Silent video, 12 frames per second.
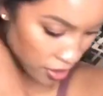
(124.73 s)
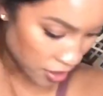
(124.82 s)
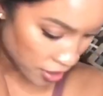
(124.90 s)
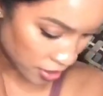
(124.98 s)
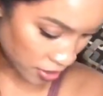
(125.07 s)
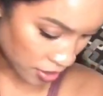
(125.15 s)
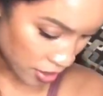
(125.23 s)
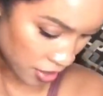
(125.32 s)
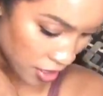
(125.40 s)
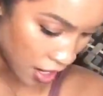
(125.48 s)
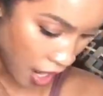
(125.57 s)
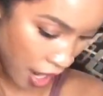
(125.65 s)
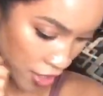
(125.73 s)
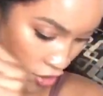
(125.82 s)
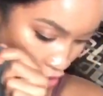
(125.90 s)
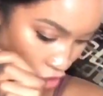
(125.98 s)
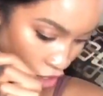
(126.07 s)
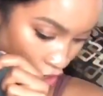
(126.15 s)
is the
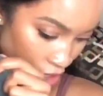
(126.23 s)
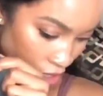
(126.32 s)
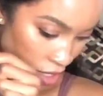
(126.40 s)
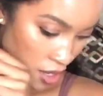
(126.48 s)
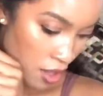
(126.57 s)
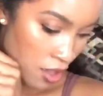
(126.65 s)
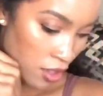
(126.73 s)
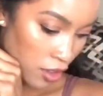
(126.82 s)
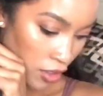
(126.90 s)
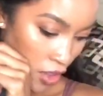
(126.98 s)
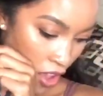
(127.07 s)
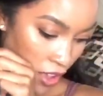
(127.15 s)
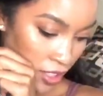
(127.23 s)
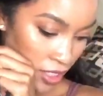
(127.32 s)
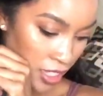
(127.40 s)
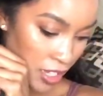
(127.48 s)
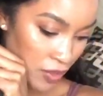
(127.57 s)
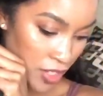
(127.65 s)
cotton jersey long
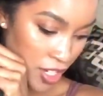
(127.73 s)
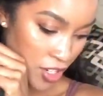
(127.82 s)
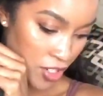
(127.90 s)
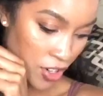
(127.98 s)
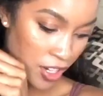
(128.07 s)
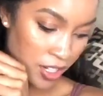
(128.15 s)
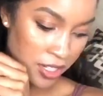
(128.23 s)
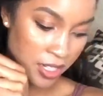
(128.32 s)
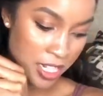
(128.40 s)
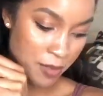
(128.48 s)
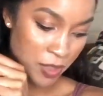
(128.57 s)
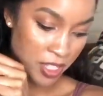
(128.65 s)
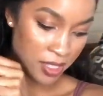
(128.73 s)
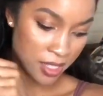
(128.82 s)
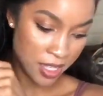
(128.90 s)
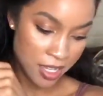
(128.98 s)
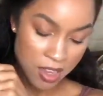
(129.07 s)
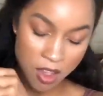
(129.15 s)
sleeve t-shirt in deep
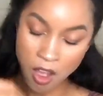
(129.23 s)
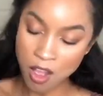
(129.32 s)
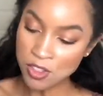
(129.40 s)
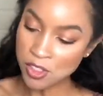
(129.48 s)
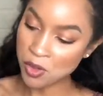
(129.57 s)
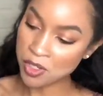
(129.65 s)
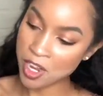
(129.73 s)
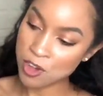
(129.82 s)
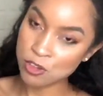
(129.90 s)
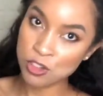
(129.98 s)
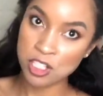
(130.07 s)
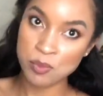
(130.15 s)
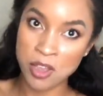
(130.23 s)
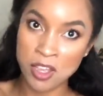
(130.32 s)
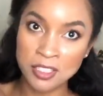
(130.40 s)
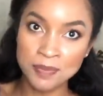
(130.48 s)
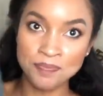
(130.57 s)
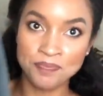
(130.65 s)
sea, also an extra small.